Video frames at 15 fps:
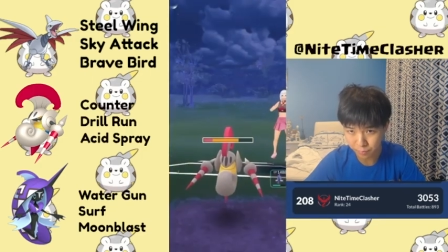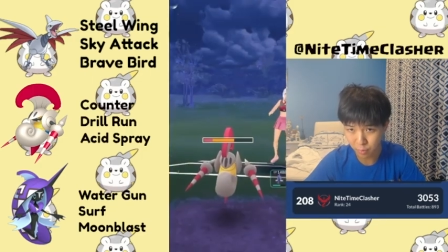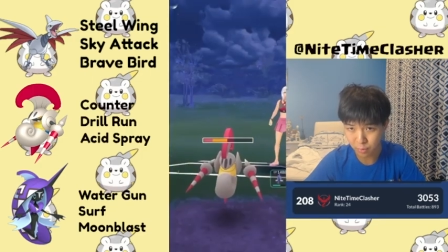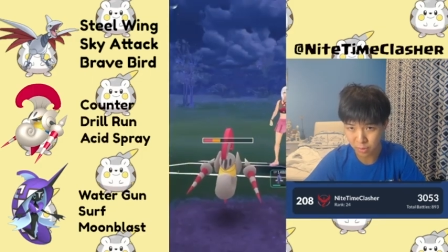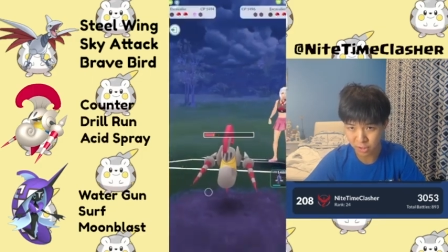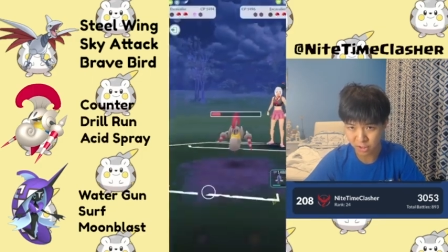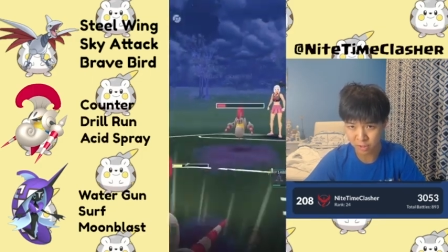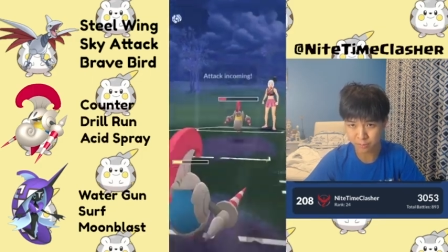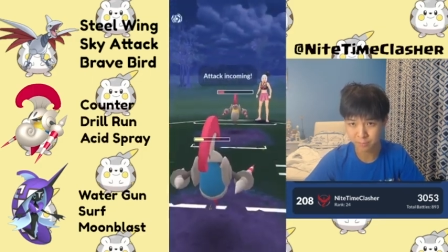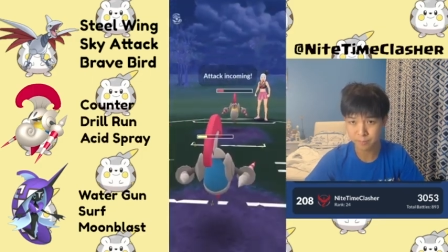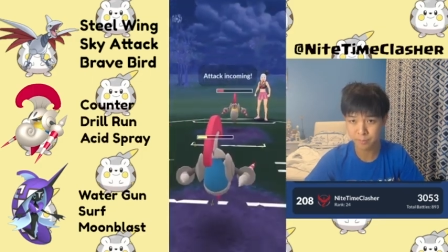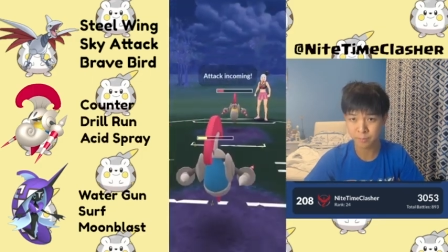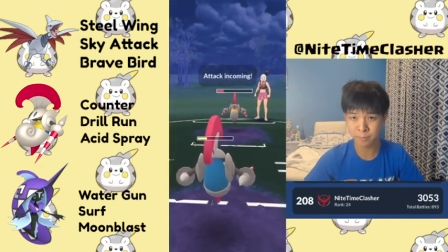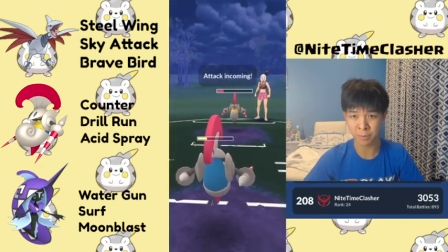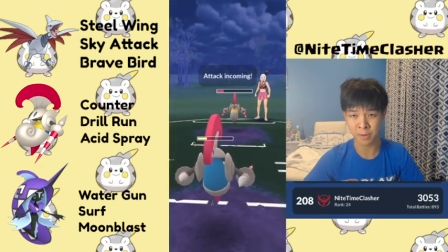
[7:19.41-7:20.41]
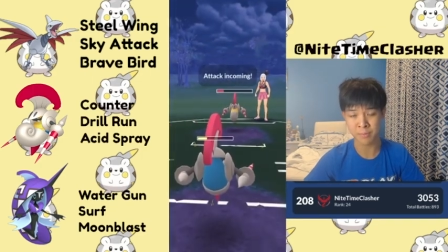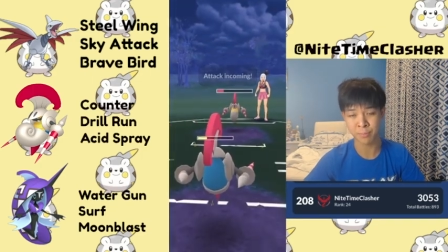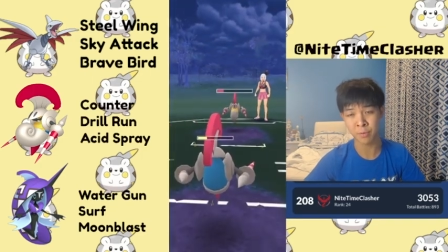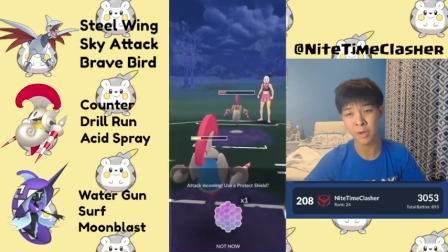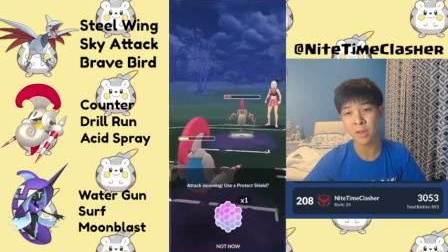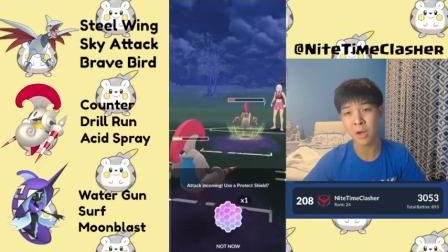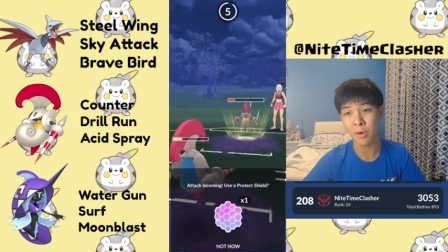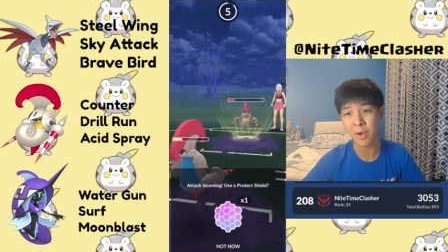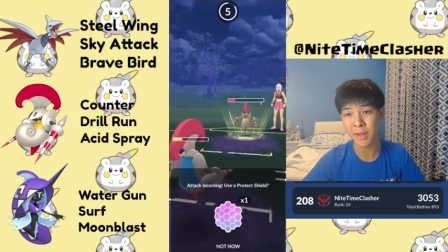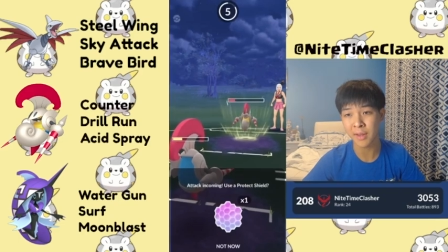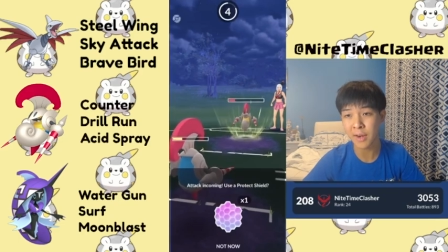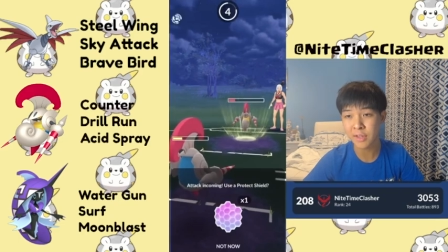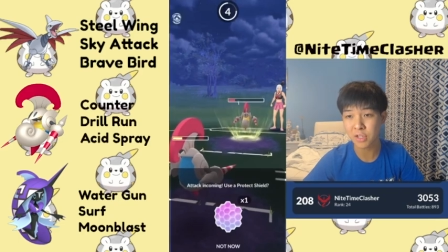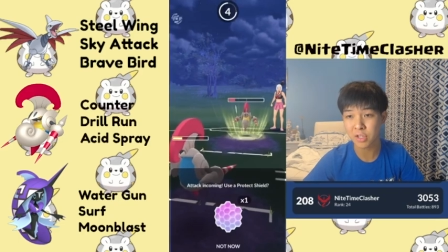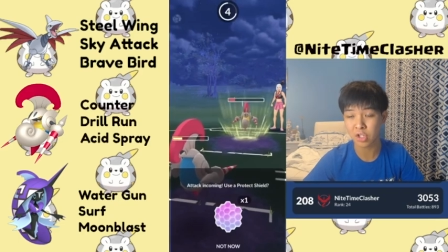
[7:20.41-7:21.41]
We just put it pretty low, and
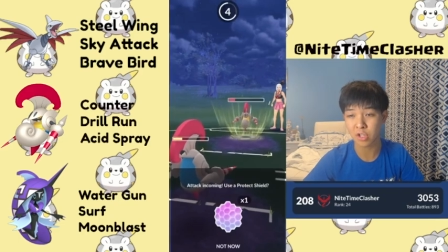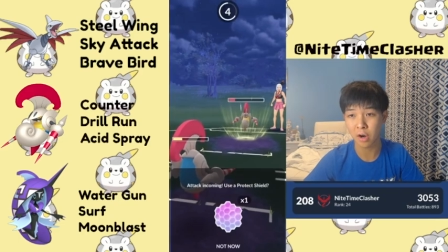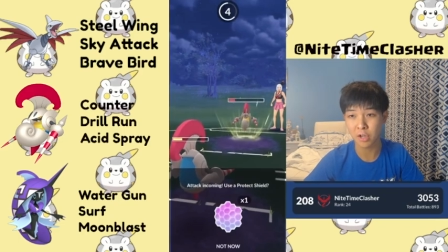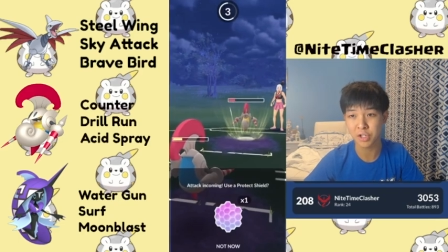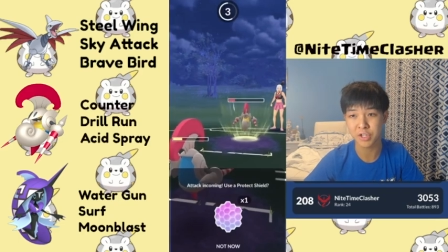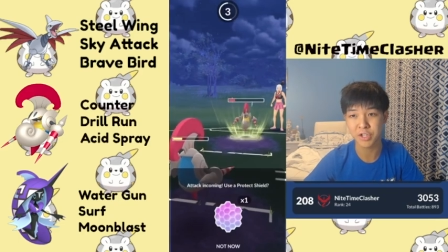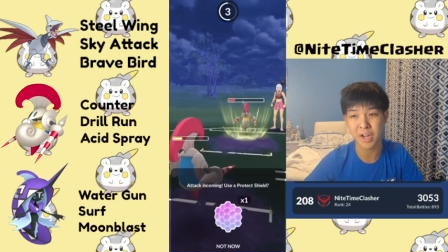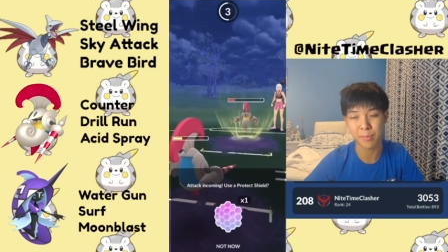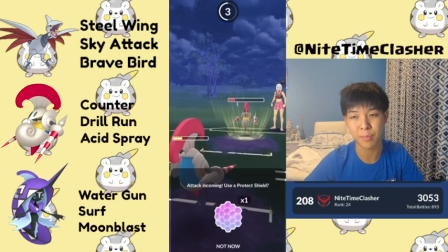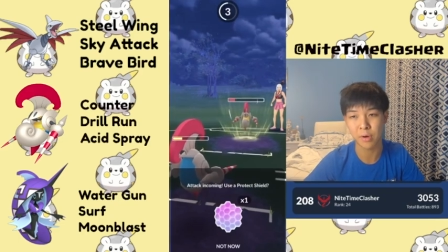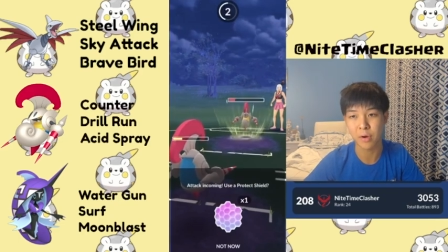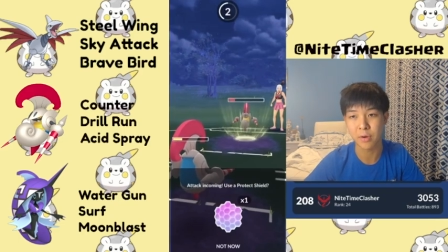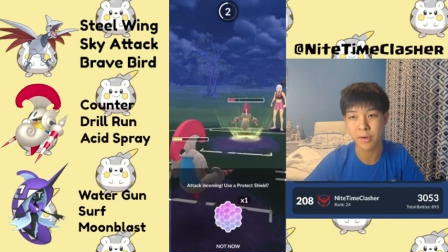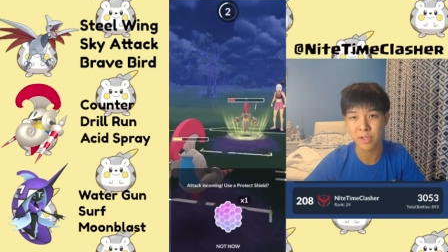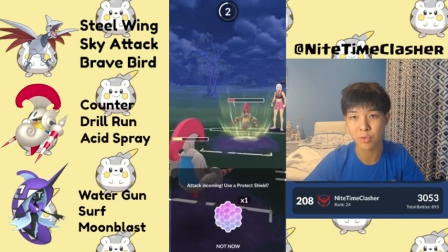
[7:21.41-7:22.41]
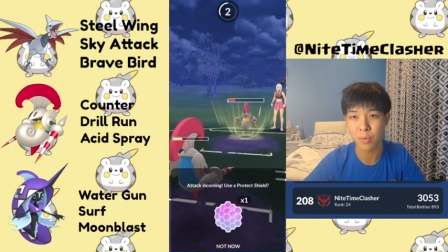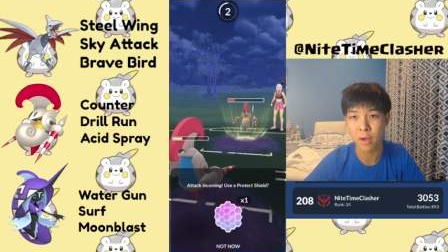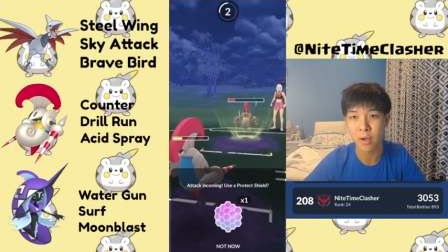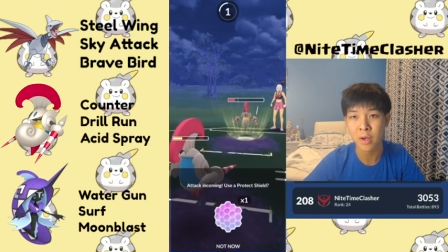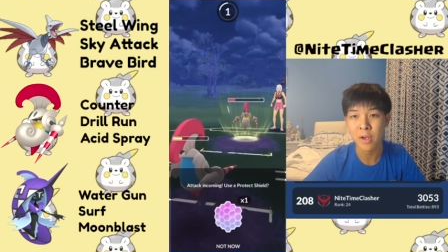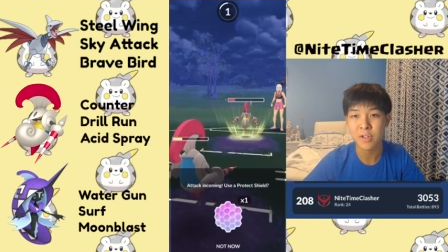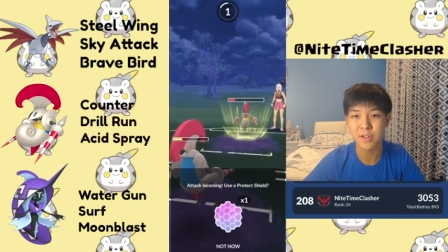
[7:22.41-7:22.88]
that is a charge attack priority as well.